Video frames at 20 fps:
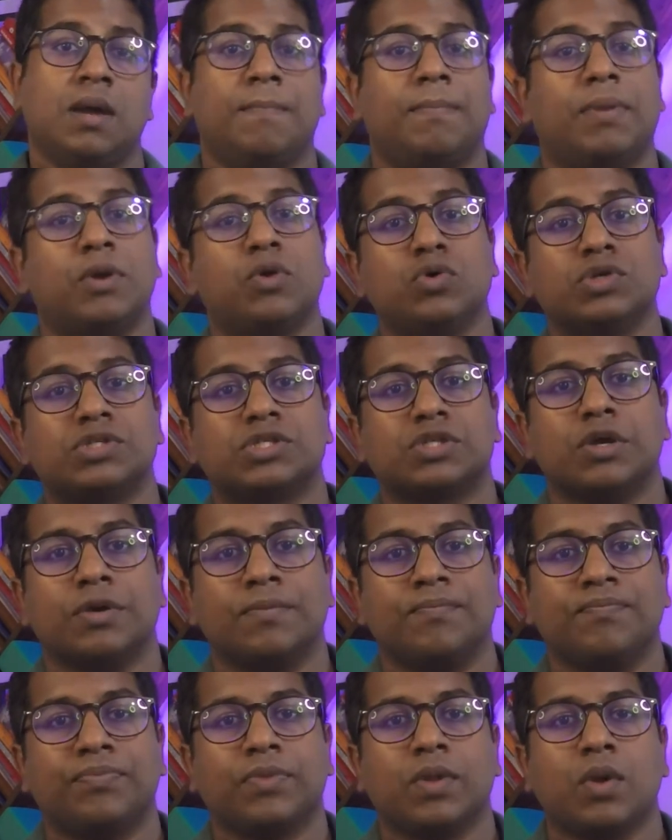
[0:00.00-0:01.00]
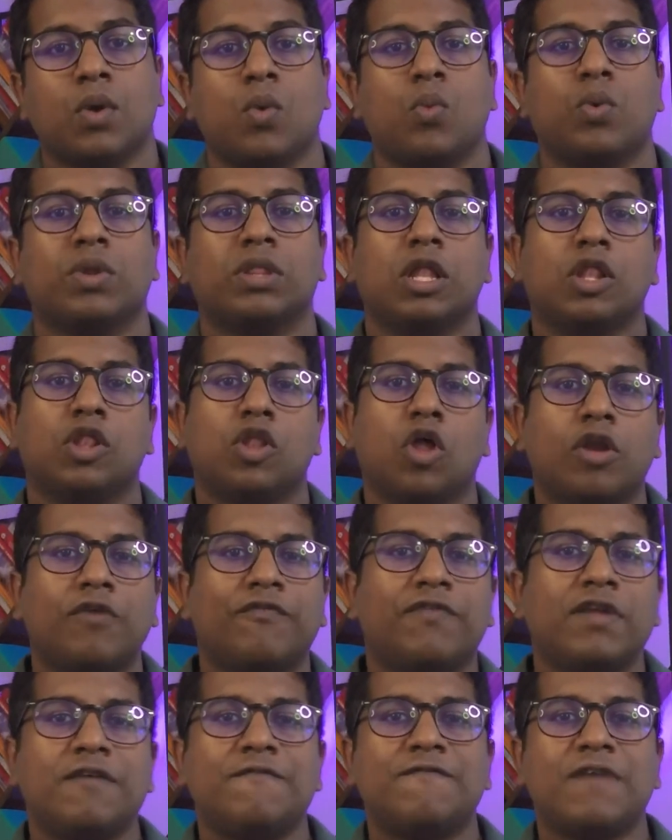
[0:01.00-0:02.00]
But also, with a lot
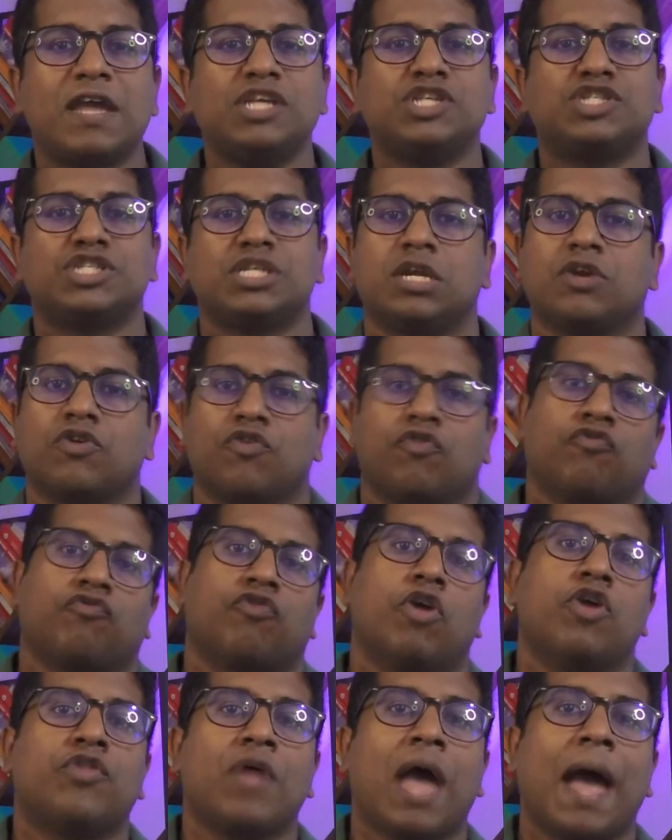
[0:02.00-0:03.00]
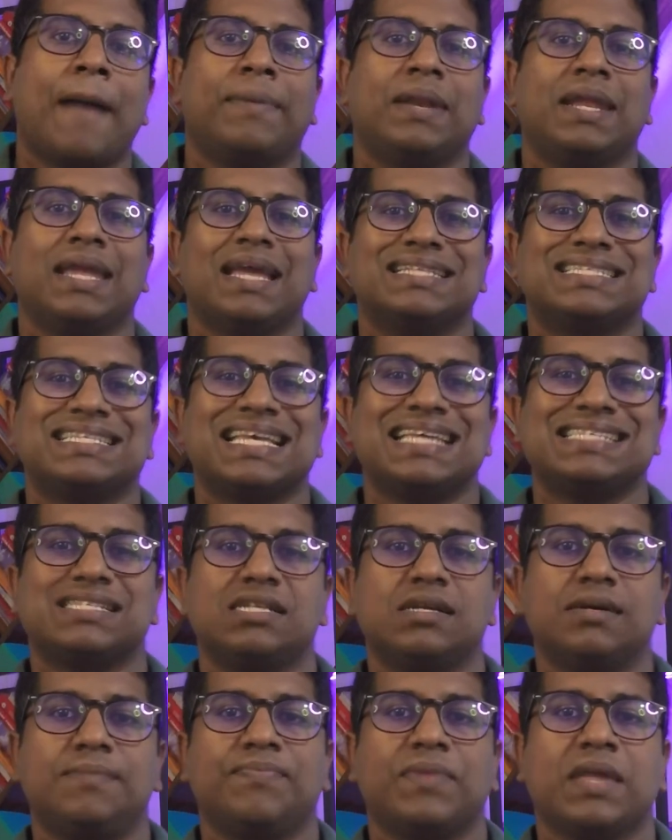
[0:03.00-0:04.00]
of innovation and growth happening at
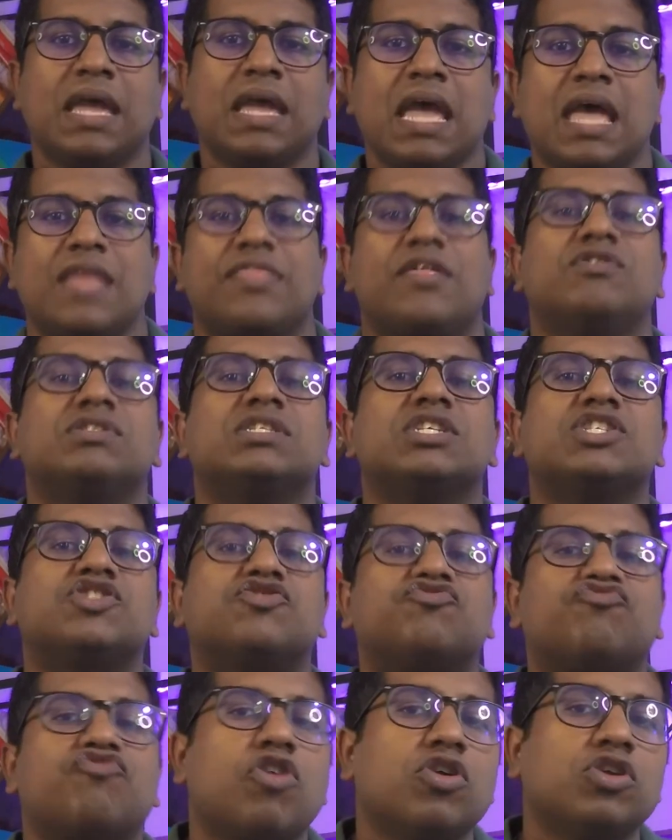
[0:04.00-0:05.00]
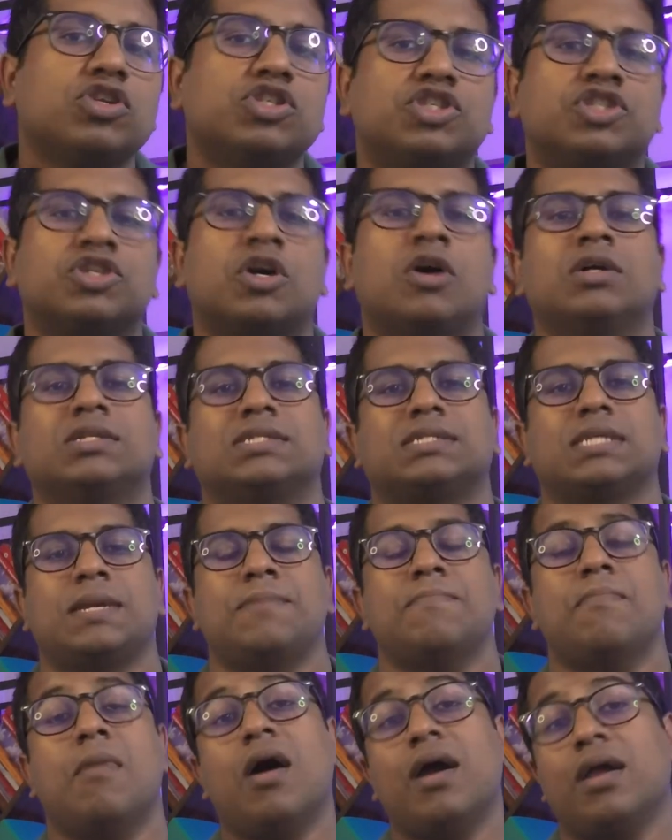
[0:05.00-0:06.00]
Tesla, there is a strong chance
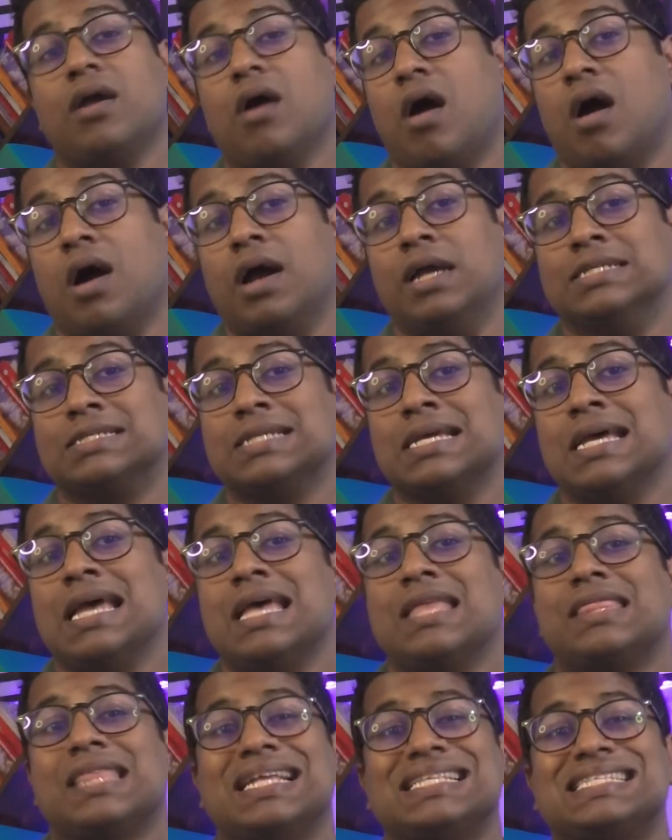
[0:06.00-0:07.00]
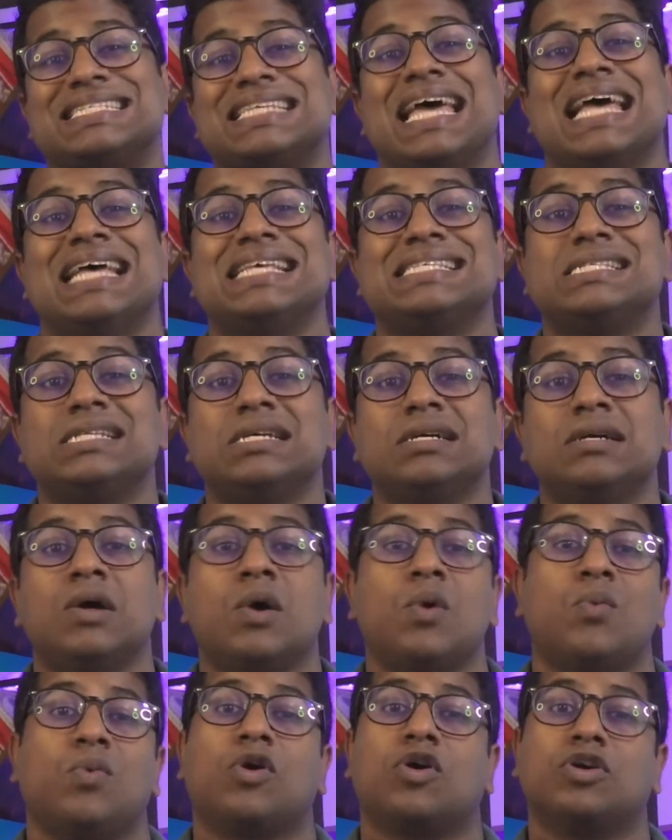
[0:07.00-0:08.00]
in my eyes that Tesla
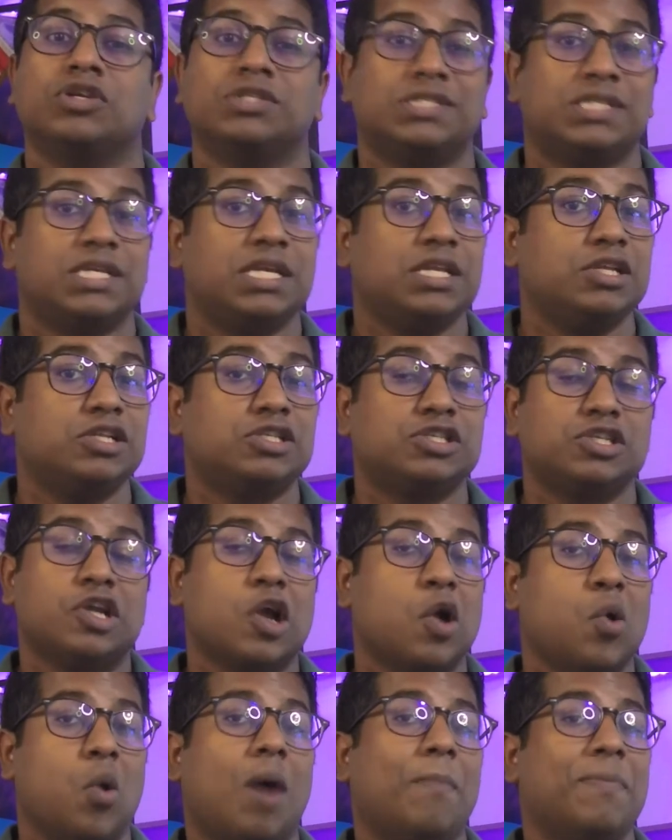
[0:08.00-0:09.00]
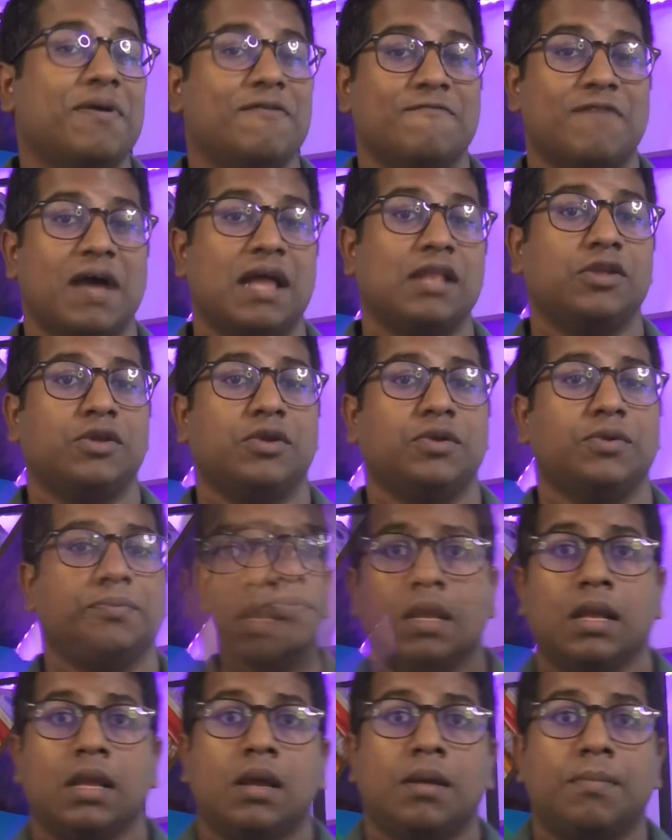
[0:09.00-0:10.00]
will continue to go up in value.
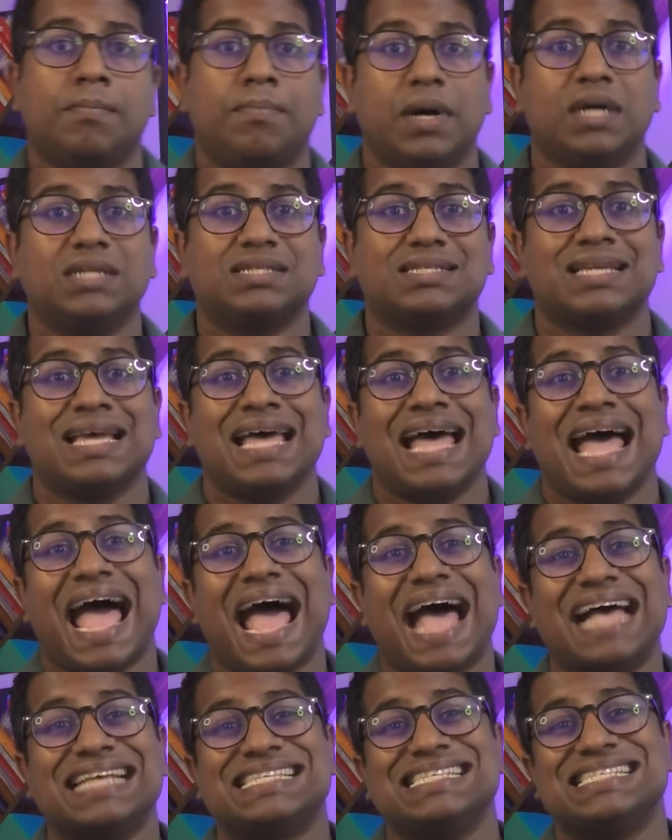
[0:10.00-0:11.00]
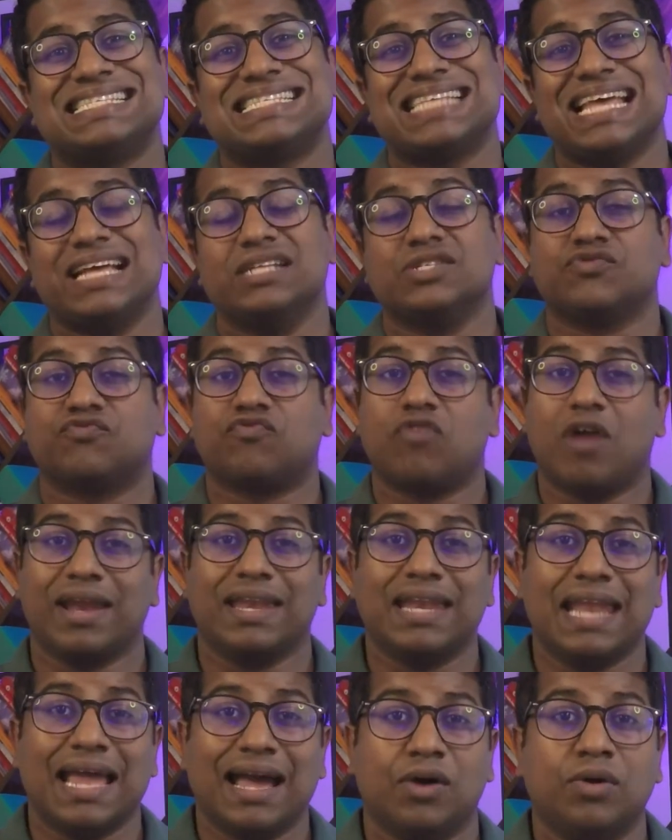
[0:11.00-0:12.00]
But as it stands right
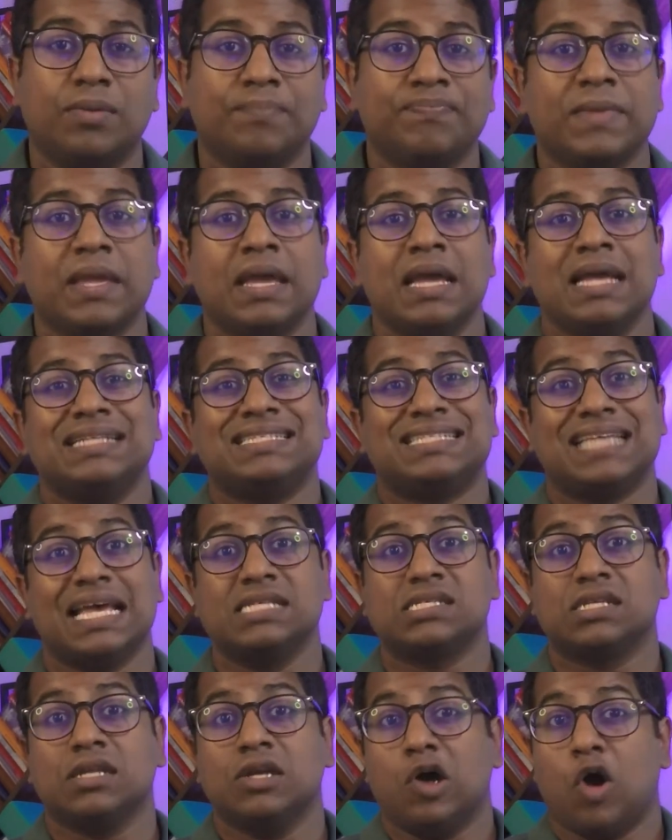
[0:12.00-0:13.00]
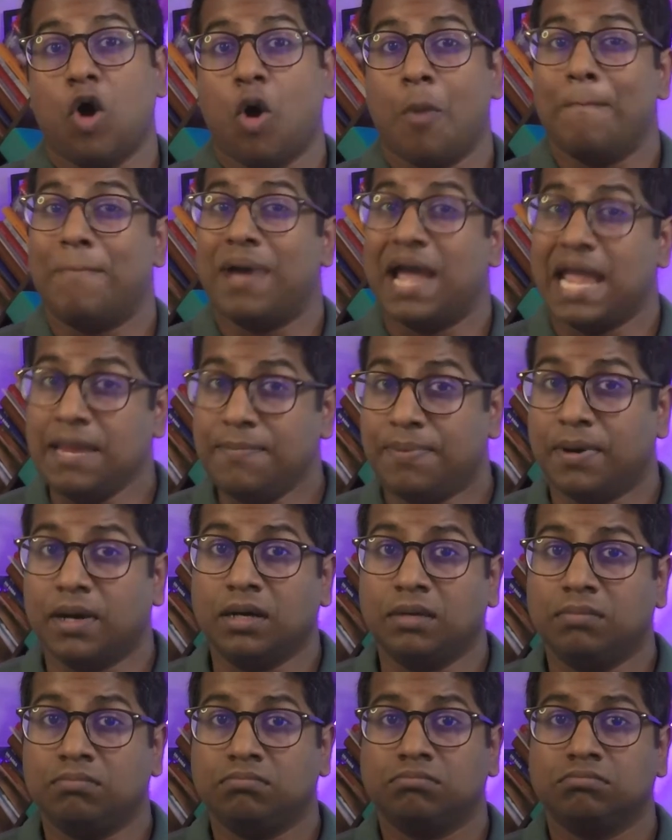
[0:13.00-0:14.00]
now, Tesla on
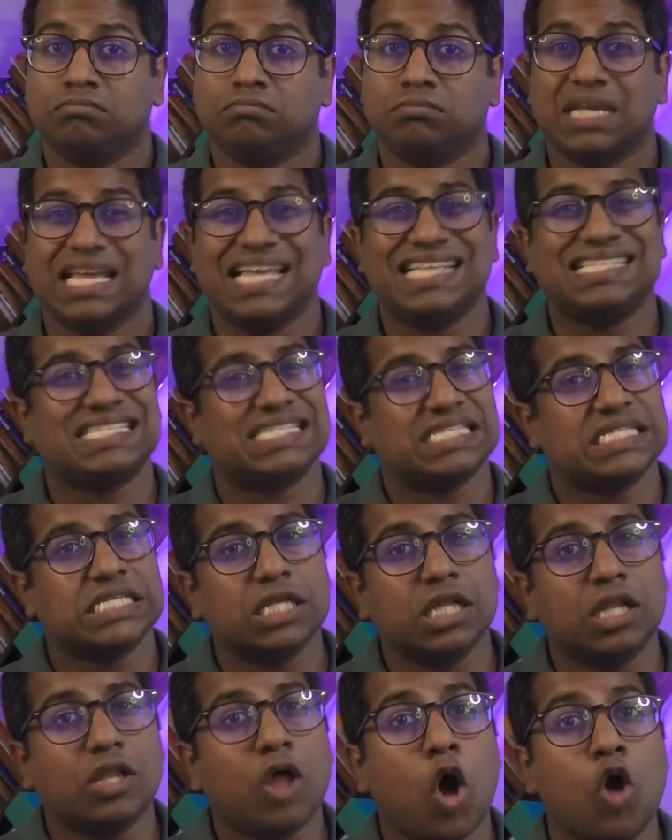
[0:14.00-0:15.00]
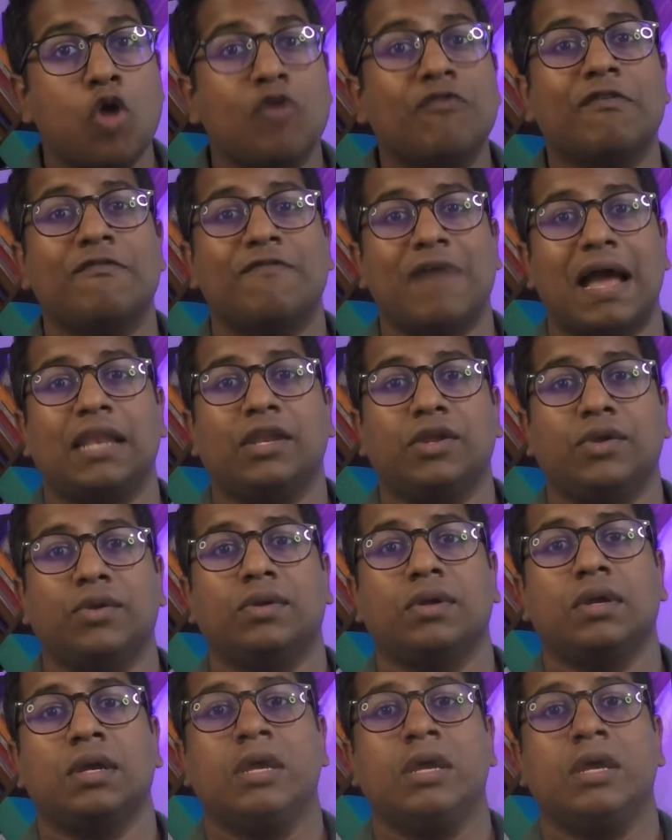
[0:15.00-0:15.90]
paper is still overvalued,